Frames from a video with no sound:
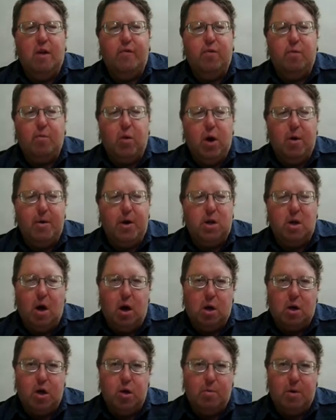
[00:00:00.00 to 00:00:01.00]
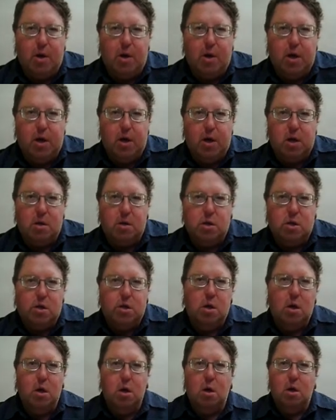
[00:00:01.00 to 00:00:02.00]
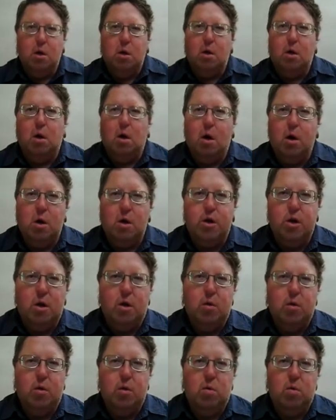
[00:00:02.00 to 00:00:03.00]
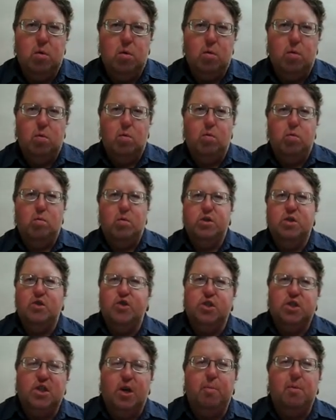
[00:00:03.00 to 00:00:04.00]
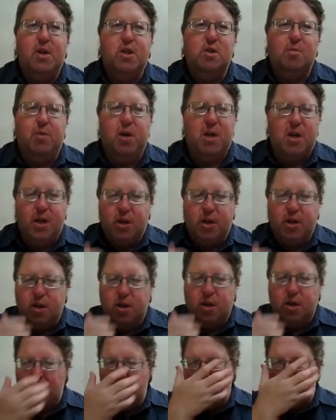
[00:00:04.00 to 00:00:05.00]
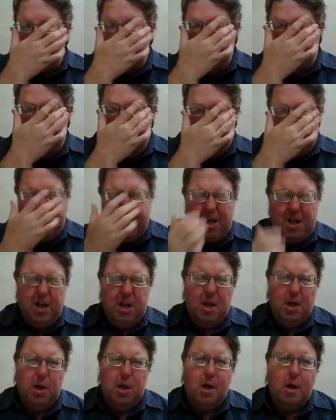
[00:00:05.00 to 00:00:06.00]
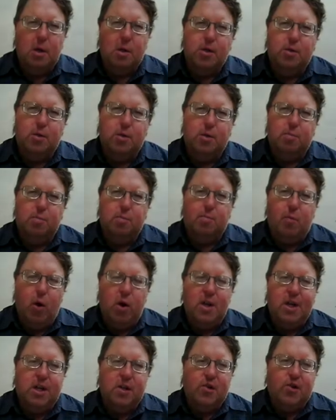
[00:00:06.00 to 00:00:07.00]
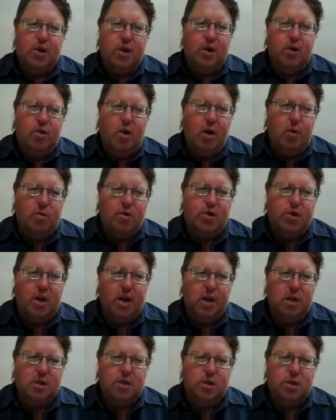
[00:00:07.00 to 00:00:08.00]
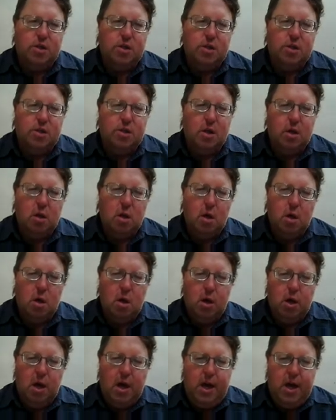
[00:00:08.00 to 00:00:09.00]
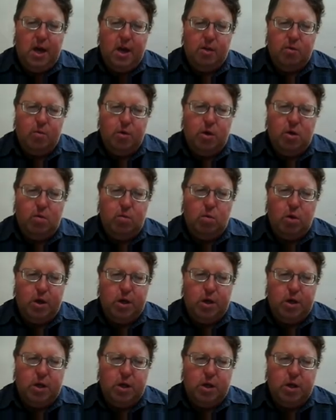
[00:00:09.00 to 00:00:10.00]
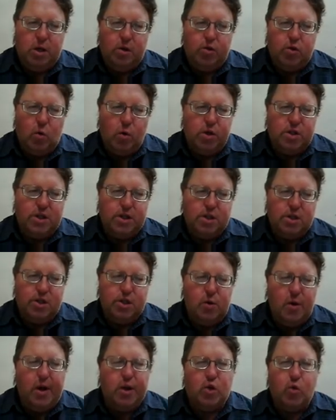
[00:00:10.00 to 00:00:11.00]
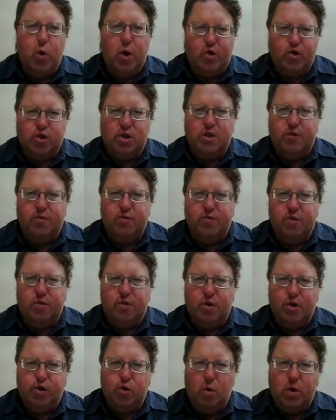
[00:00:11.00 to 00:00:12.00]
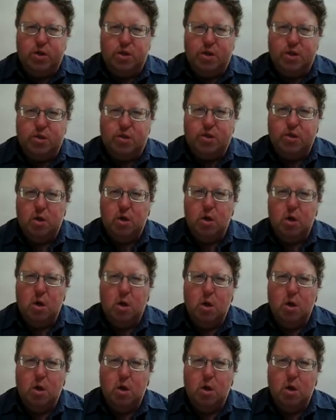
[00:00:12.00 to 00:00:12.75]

off of primary documents? Is it just somebody's opinion that you're repeating? It's important to consider those things. And when you look at sources, you ask questions of your sources.